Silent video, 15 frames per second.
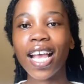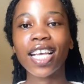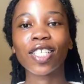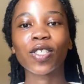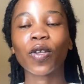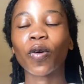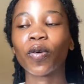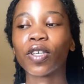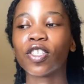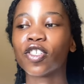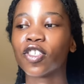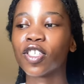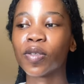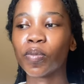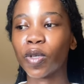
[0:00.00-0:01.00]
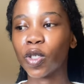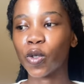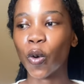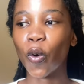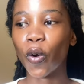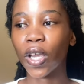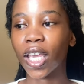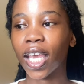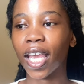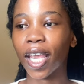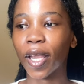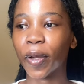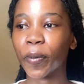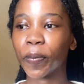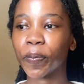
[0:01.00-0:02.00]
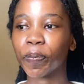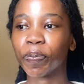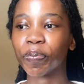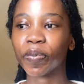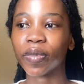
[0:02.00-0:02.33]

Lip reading: So it's just me talking.